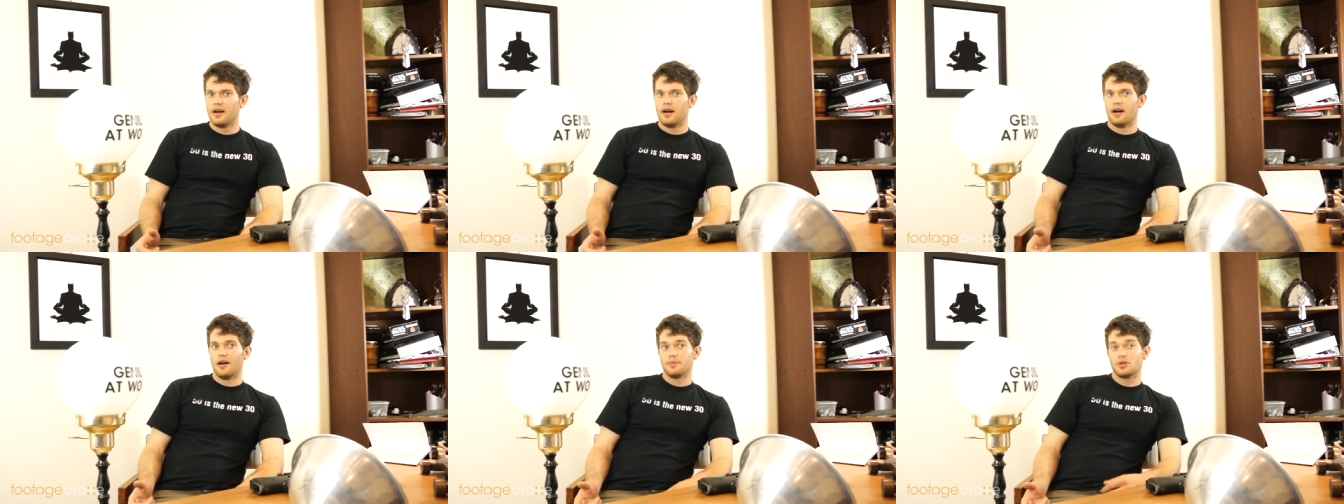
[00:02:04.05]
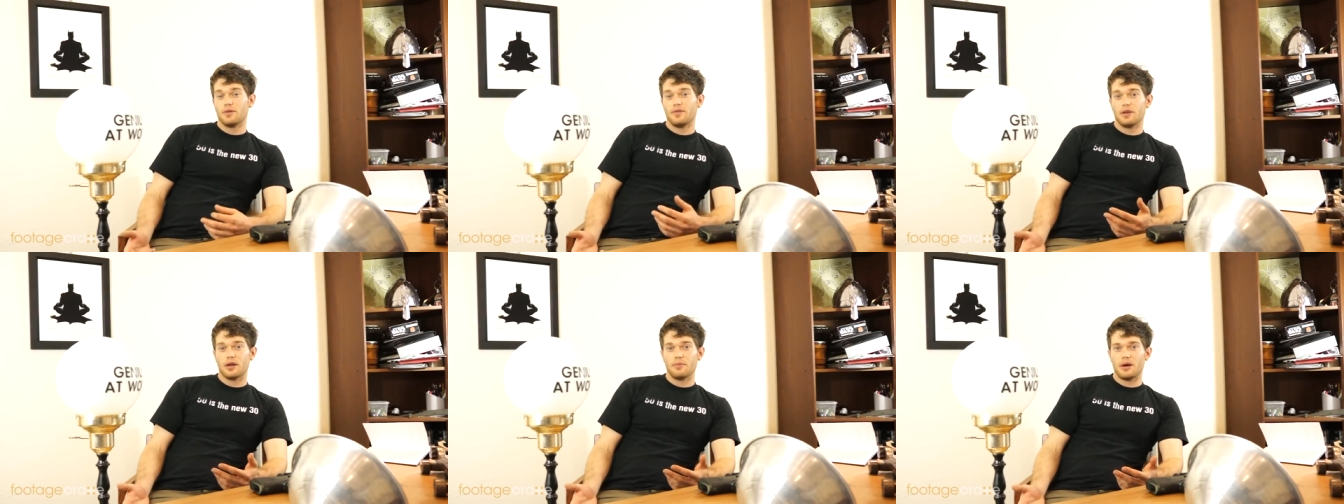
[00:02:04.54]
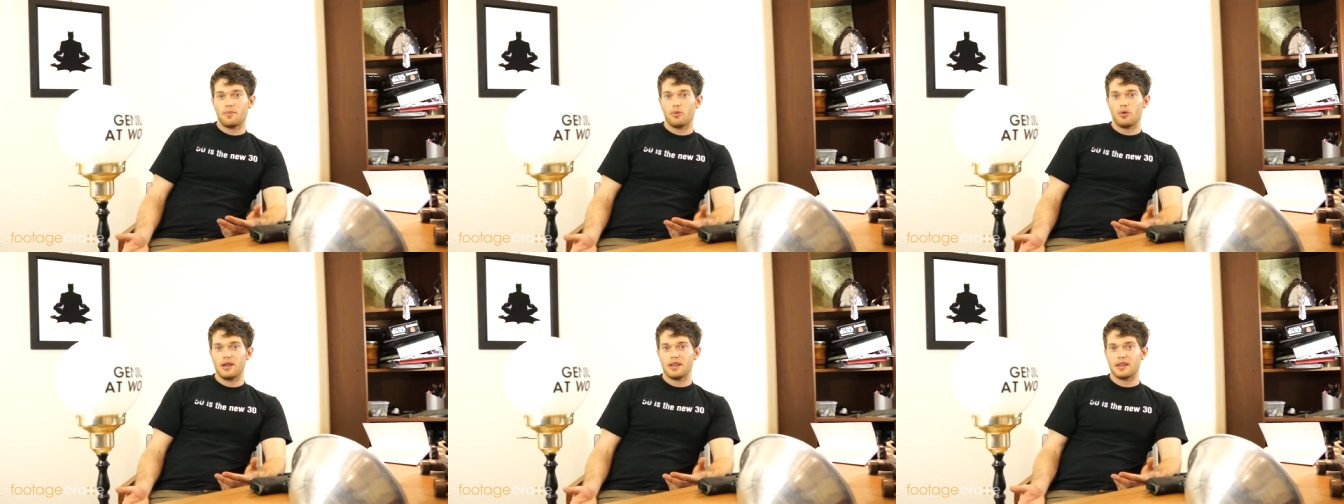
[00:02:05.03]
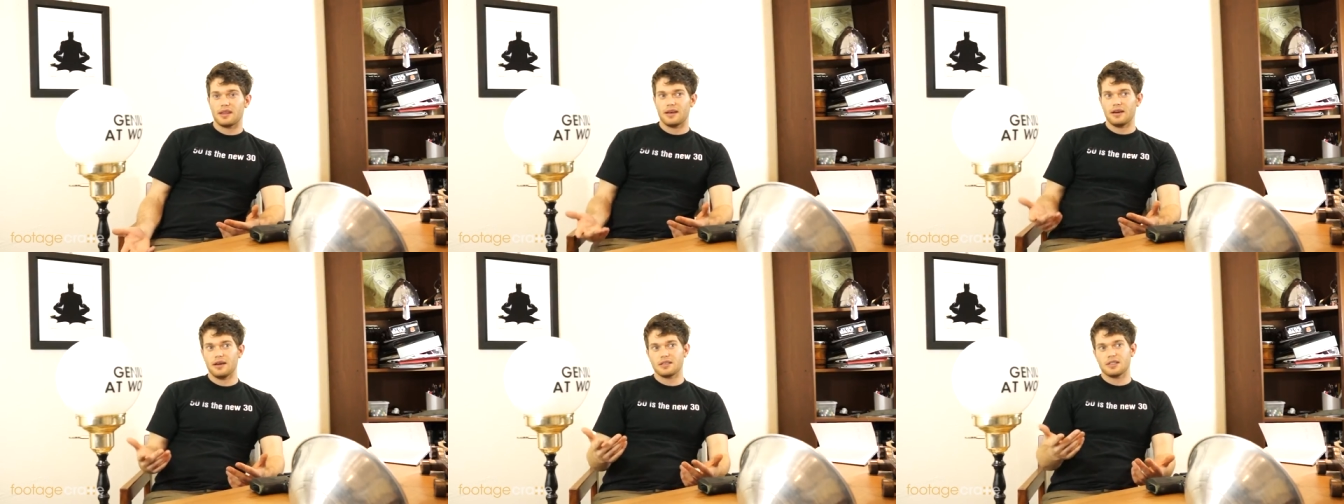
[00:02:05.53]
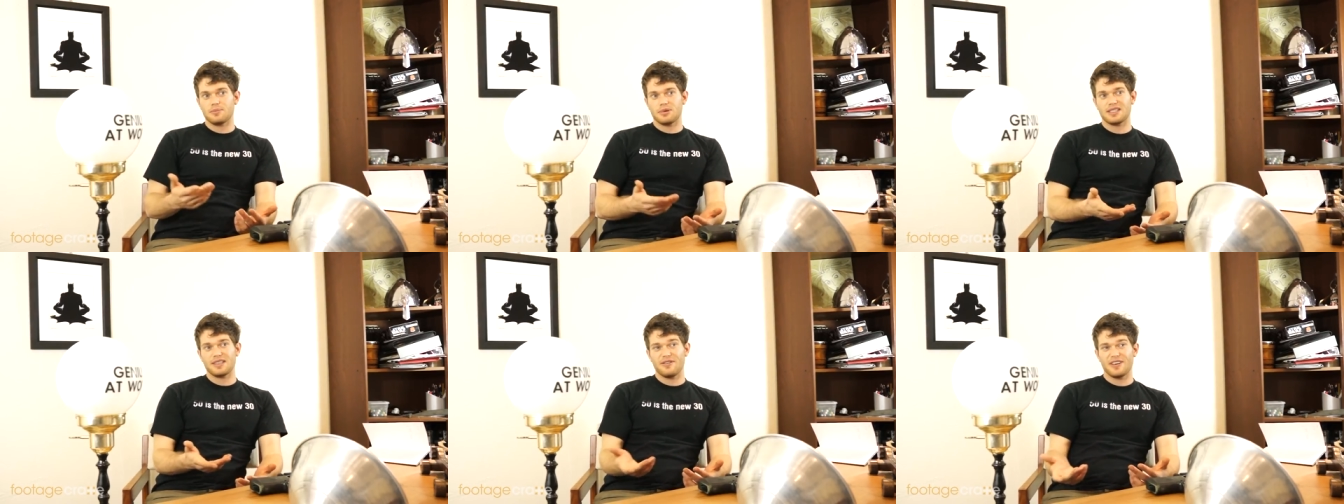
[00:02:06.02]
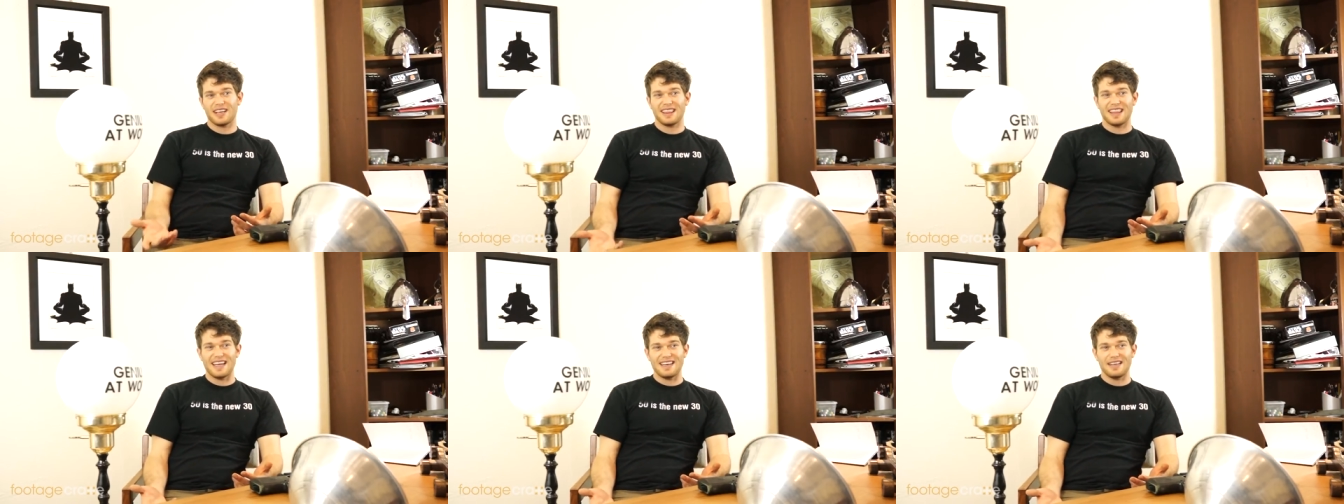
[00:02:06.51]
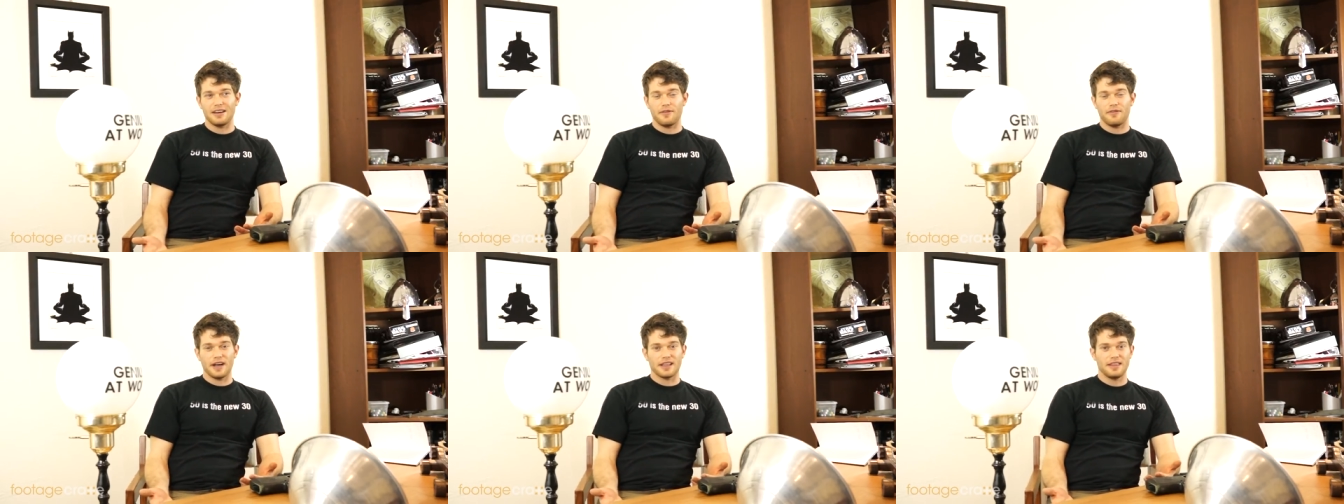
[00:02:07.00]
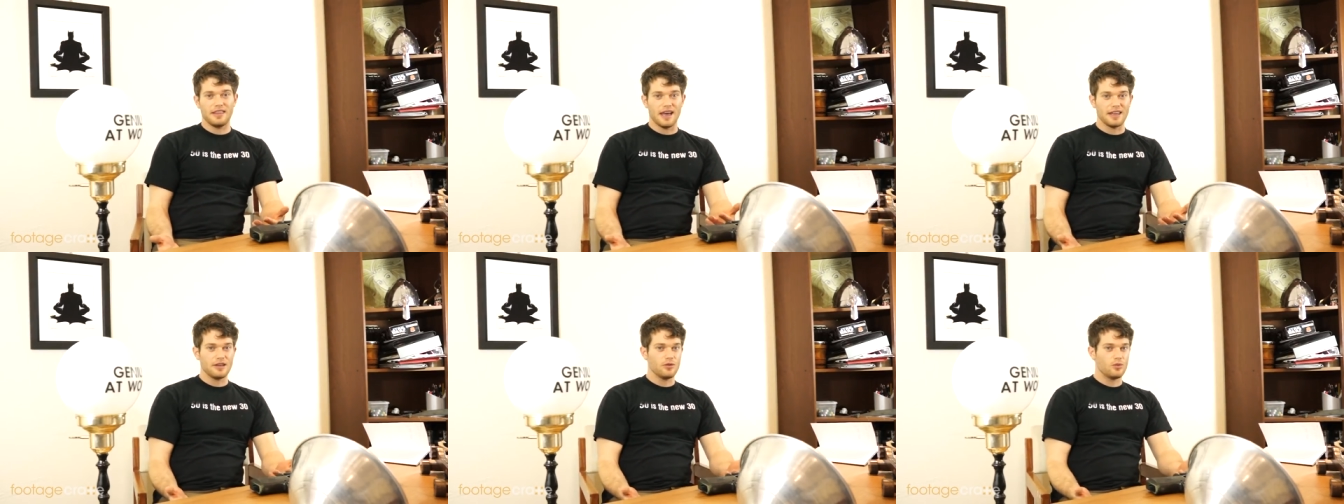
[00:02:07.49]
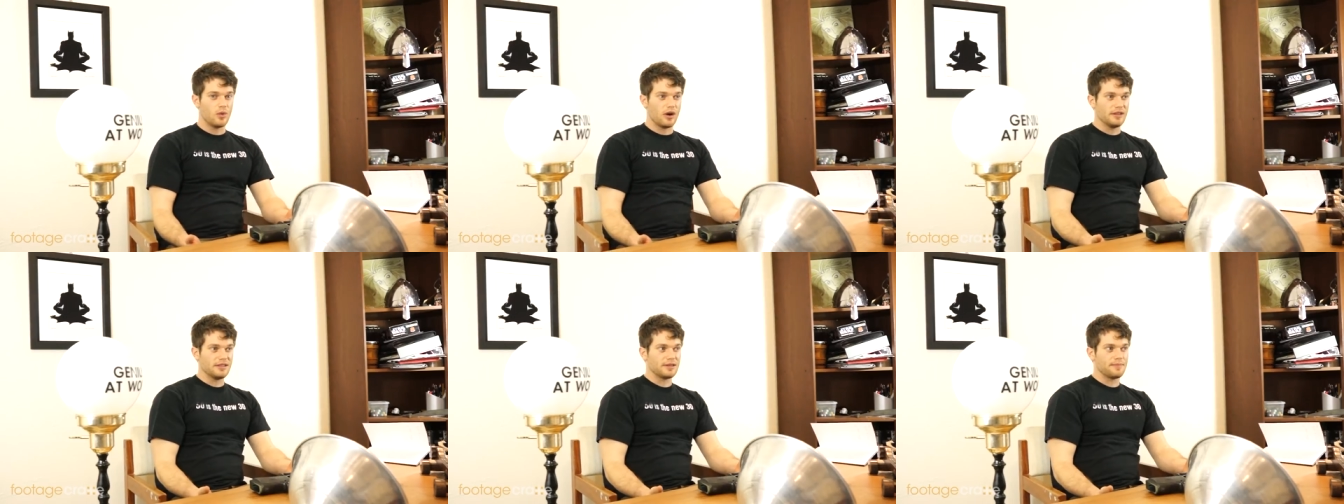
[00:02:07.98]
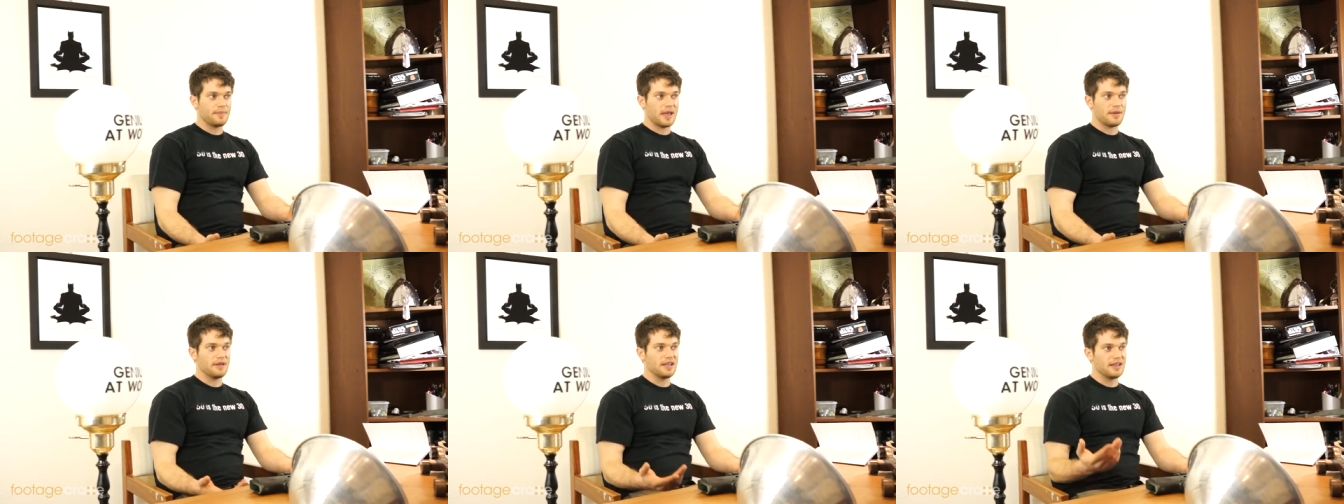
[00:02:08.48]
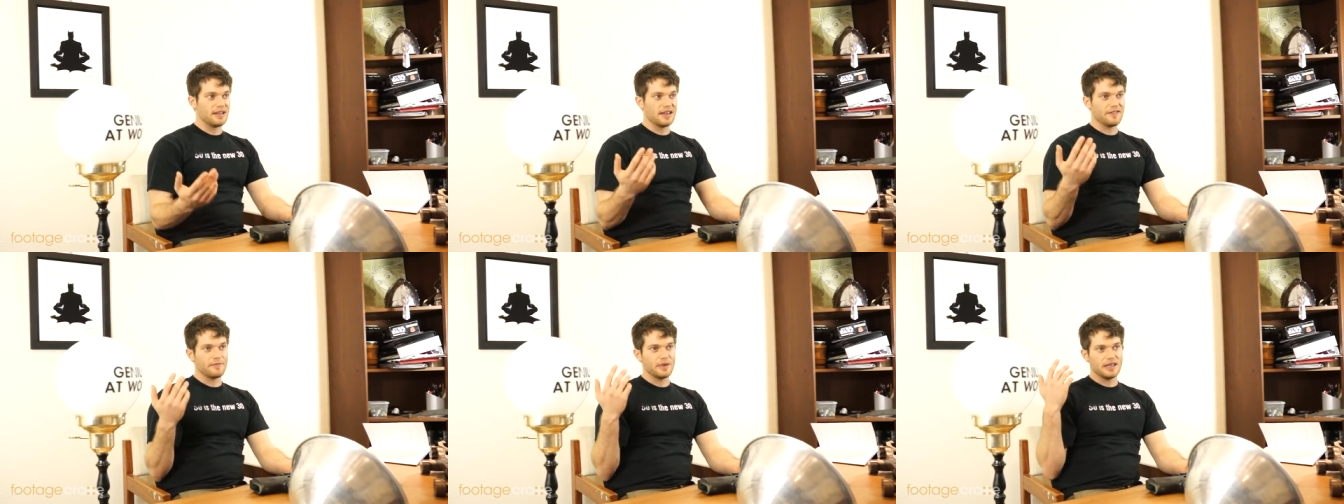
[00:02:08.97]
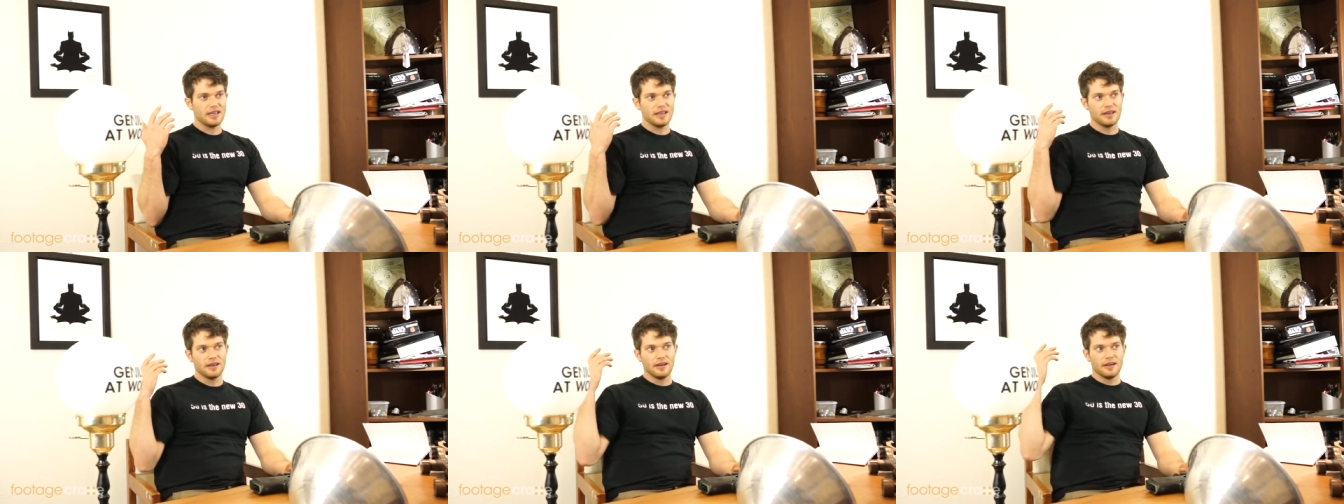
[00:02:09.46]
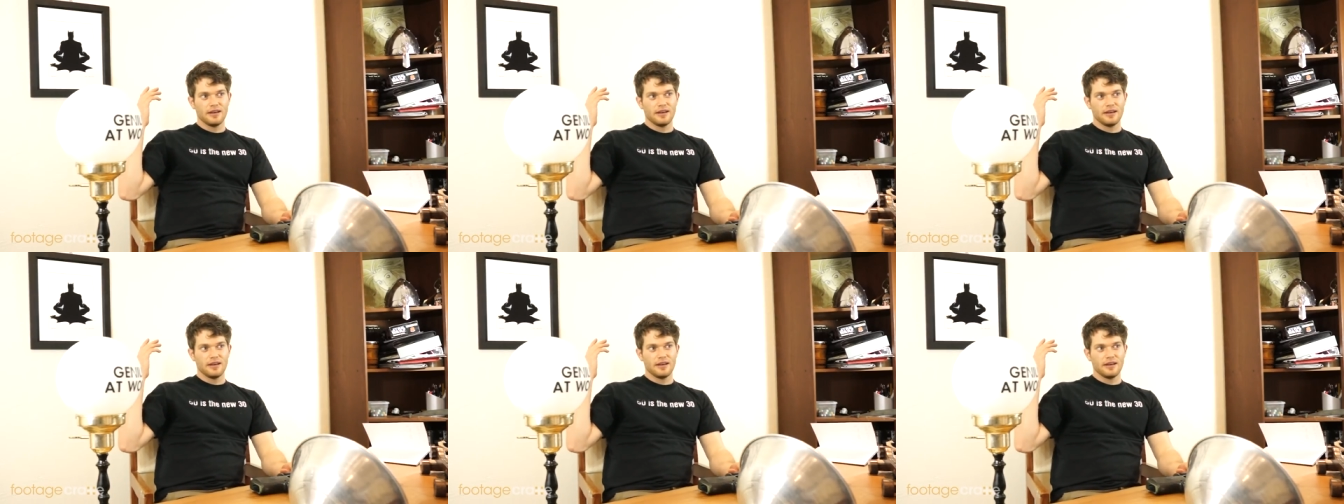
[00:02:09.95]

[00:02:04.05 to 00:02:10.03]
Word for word: Um, so if you come up with a specific lightning effect that you want, maybe give me